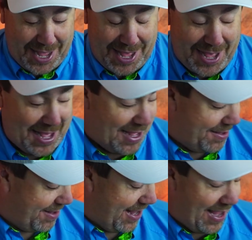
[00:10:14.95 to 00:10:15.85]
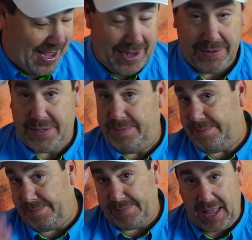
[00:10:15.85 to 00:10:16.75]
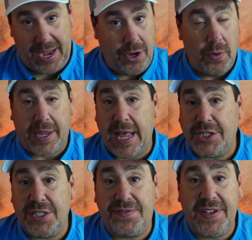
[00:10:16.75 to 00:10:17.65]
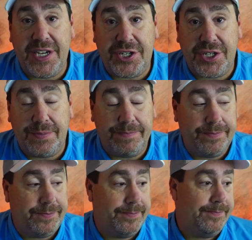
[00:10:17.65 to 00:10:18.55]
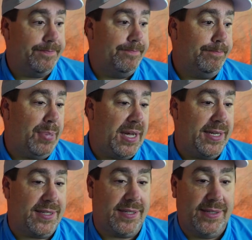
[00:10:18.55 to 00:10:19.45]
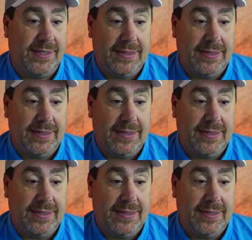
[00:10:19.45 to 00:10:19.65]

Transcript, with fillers: and I know it catches fish, but